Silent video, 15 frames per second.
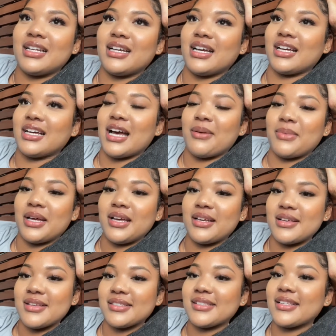I got my
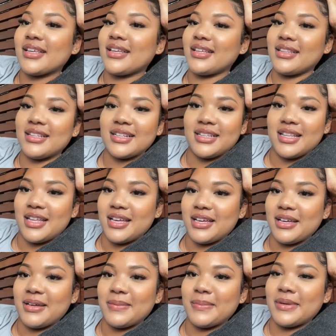ass in the
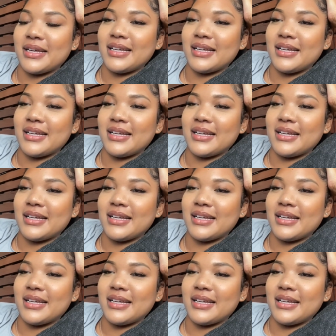club,